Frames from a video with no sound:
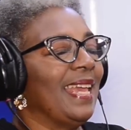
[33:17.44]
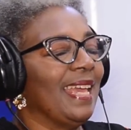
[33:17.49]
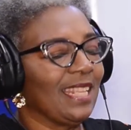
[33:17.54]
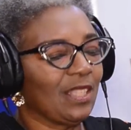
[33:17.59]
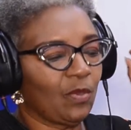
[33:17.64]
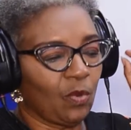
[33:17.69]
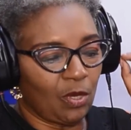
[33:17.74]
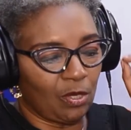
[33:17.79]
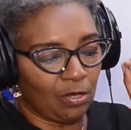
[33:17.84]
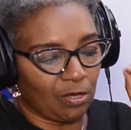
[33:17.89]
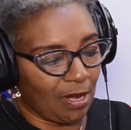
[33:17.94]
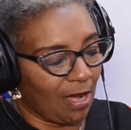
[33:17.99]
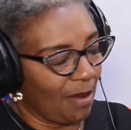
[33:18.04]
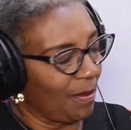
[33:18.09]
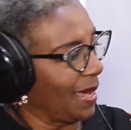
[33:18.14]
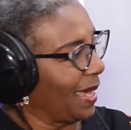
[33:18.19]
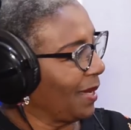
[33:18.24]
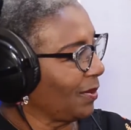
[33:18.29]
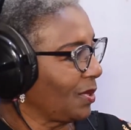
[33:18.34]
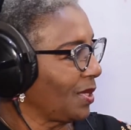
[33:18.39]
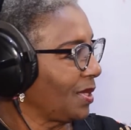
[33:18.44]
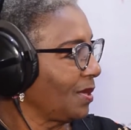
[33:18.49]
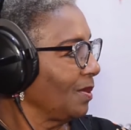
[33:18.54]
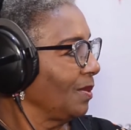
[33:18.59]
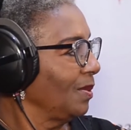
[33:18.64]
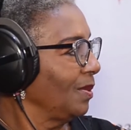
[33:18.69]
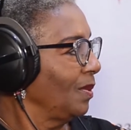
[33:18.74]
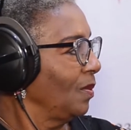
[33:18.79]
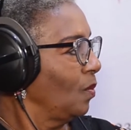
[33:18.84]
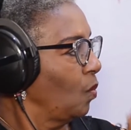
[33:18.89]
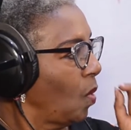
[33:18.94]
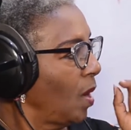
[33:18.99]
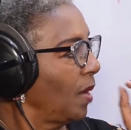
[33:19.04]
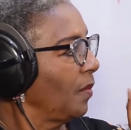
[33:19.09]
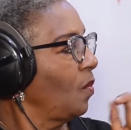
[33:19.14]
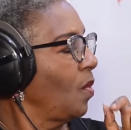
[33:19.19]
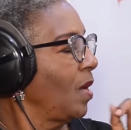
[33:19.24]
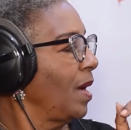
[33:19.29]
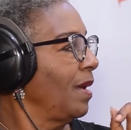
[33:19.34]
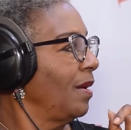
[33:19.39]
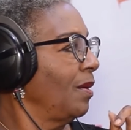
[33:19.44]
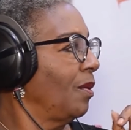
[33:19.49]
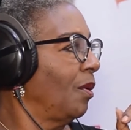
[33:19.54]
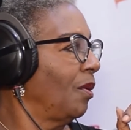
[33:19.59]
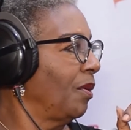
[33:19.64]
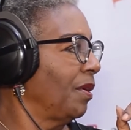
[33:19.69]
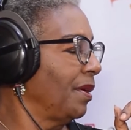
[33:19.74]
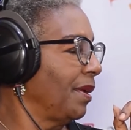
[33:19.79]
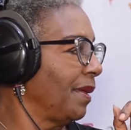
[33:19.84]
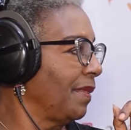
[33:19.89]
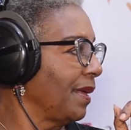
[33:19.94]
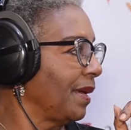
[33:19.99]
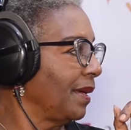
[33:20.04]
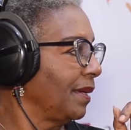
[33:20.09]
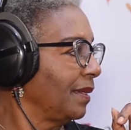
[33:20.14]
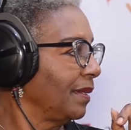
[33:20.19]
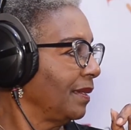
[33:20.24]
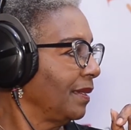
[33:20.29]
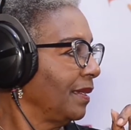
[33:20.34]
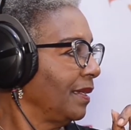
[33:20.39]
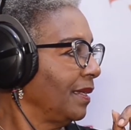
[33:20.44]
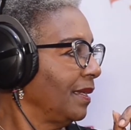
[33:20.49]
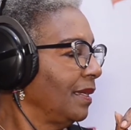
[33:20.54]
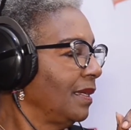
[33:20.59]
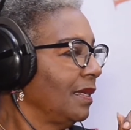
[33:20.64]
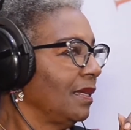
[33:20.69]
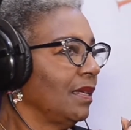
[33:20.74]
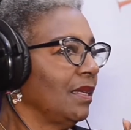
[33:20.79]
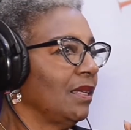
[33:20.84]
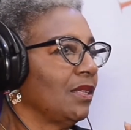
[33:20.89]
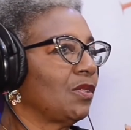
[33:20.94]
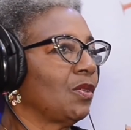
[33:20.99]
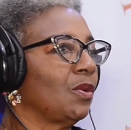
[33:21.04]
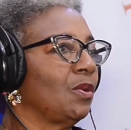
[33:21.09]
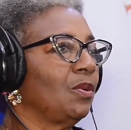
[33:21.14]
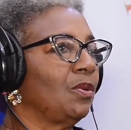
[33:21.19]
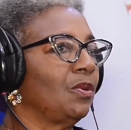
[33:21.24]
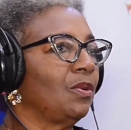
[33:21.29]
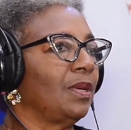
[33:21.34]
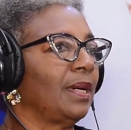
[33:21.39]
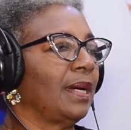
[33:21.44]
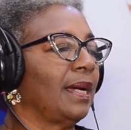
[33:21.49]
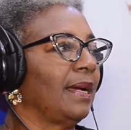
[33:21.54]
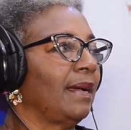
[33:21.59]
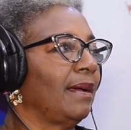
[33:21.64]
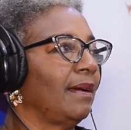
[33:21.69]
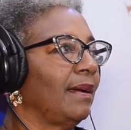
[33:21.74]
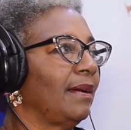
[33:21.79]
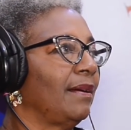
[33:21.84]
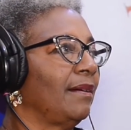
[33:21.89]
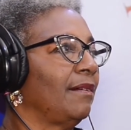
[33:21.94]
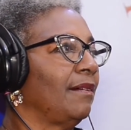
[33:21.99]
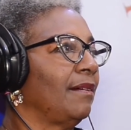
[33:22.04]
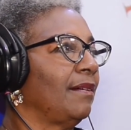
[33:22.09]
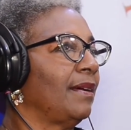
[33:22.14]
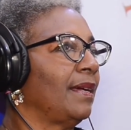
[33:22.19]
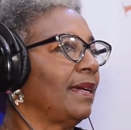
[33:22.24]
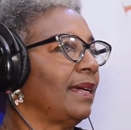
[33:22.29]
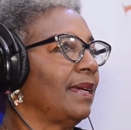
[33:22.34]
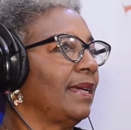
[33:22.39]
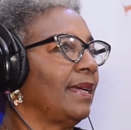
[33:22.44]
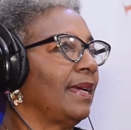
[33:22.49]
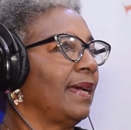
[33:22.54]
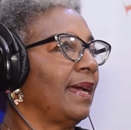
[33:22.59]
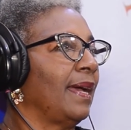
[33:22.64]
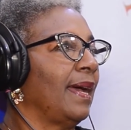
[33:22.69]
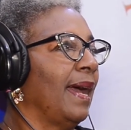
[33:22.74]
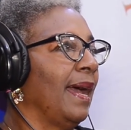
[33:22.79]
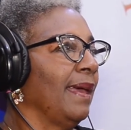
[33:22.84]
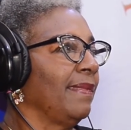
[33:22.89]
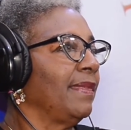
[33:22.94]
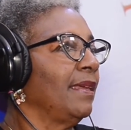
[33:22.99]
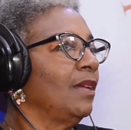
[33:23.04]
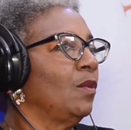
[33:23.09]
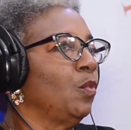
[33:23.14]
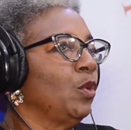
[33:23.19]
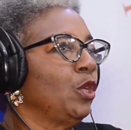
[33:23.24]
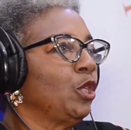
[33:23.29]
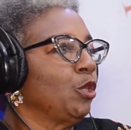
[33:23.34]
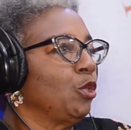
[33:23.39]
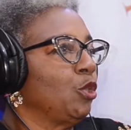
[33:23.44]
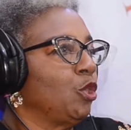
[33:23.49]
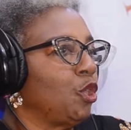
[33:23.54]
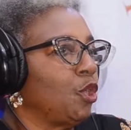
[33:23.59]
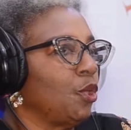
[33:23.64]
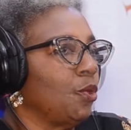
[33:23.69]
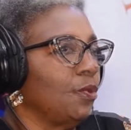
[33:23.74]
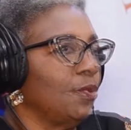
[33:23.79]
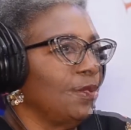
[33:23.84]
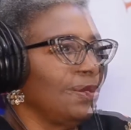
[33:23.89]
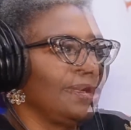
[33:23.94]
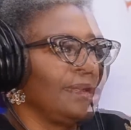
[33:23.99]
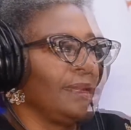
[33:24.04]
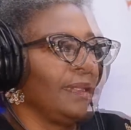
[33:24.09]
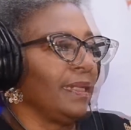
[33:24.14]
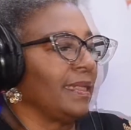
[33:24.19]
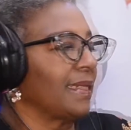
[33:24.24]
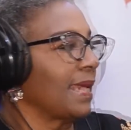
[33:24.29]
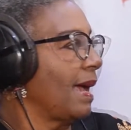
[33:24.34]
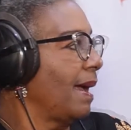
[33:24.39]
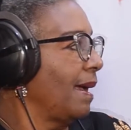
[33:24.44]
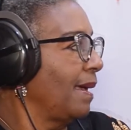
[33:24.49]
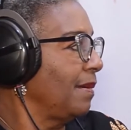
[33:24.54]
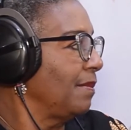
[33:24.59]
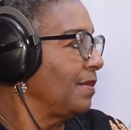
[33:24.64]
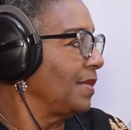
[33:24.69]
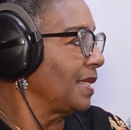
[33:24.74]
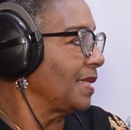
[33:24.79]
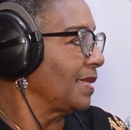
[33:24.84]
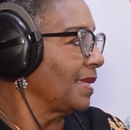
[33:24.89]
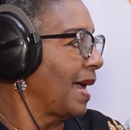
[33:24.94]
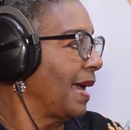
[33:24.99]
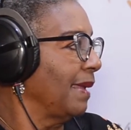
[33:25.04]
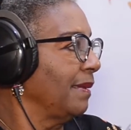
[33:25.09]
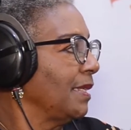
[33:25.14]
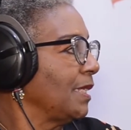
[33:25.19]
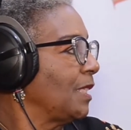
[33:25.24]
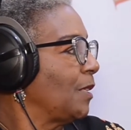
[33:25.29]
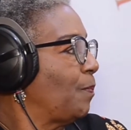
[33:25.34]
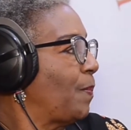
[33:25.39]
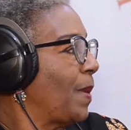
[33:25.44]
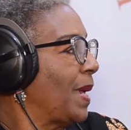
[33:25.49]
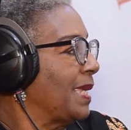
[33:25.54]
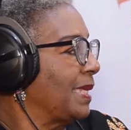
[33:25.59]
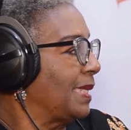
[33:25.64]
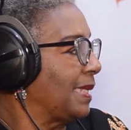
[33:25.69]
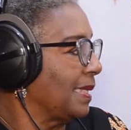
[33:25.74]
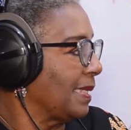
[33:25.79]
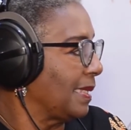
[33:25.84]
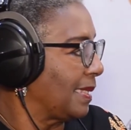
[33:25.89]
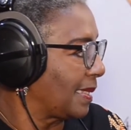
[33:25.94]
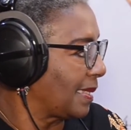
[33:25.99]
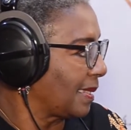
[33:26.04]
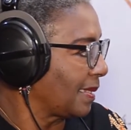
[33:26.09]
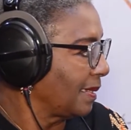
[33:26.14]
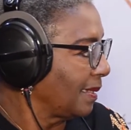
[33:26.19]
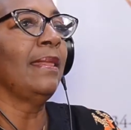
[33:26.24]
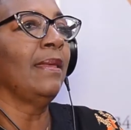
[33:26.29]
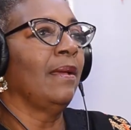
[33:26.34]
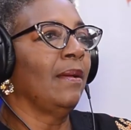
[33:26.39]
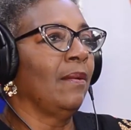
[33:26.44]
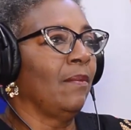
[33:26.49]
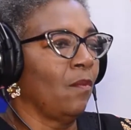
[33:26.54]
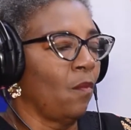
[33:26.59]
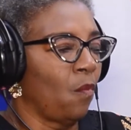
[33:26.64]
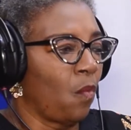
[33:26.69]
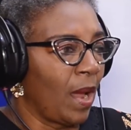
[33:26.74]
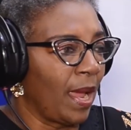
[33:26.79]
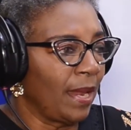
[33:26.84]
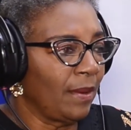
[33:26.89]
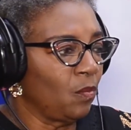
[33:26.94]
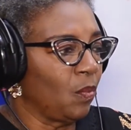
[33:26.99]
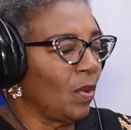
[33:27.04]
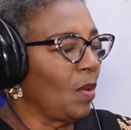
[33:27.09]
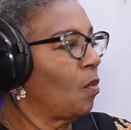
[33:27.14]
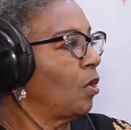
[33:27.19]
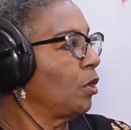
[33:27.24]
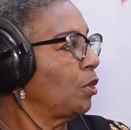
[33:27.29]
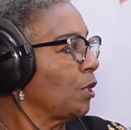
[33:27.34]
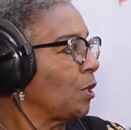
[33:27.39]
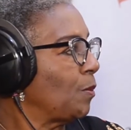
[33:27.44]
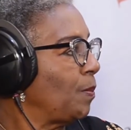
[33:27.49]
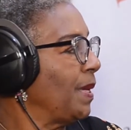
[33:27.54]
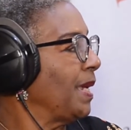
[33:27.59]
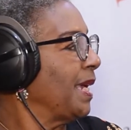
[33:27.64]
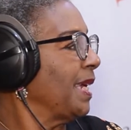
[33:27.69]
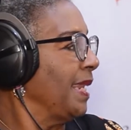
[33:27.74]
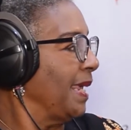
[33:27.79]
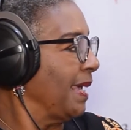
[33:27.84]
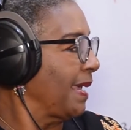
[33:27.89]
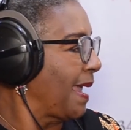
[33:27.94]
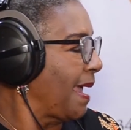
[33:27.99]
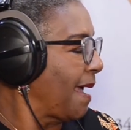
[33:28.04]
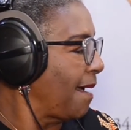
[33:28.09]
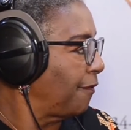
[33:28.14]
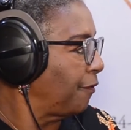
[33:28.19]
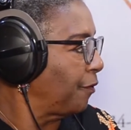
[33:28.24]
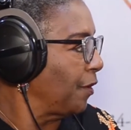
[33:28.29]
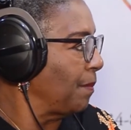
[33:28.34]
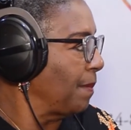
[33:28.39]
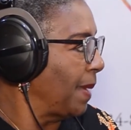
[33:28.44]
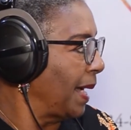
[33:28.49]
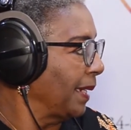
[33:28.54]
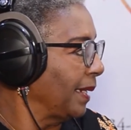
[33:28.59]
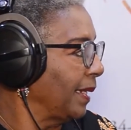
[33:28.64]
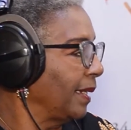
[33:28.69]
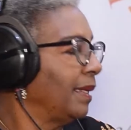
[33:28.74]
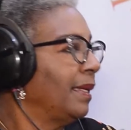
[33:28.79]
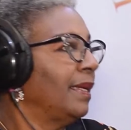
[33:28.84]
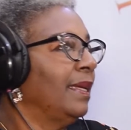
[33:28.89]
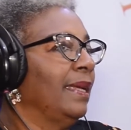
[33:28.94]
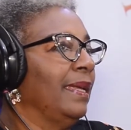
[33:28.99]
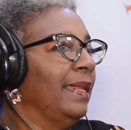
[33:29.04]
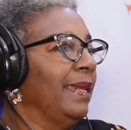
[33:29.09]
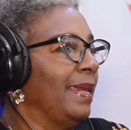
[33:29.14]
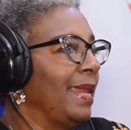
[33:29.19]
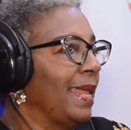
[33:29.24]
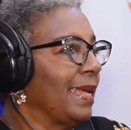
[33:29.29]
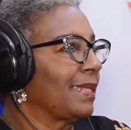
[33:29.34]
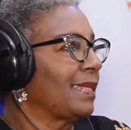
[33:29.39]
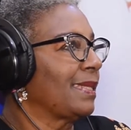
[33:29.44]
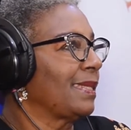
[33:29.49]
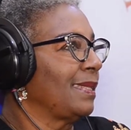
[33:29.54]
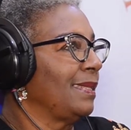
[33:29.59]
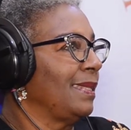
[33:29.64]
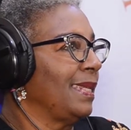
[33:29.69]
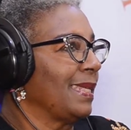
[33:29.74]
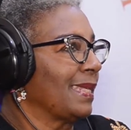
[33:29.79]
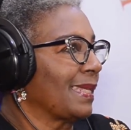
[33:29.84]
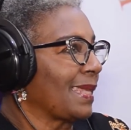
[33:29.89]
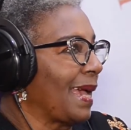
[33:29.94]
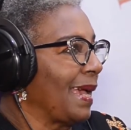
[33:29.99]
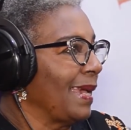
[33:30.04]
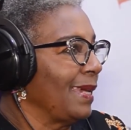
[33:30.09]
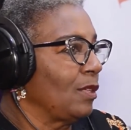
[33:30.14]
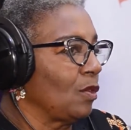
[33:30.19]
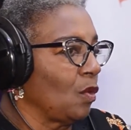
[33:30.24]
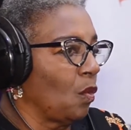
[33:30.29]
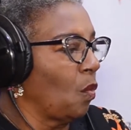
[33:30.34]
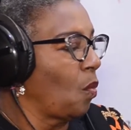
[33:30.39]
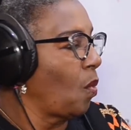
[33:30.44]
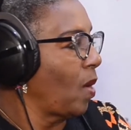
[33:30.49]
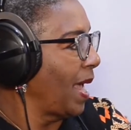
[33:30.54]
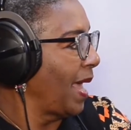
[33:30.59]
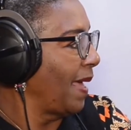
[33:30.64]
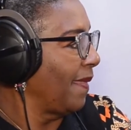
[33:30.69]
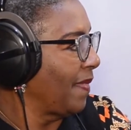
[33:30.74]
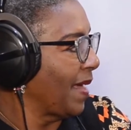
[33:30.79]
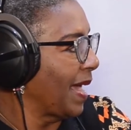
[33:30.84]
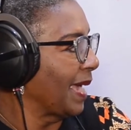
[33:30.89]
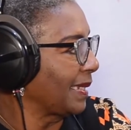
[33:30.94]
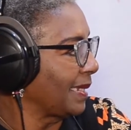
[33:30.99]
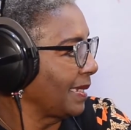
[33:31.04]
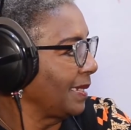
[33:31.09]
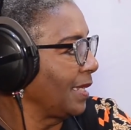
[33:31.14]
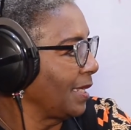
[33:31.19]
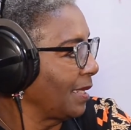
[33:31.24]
It will come out one way or another. So I think we should choose the times and the spaces when we want to speak in a carefree manner. Let's decide where that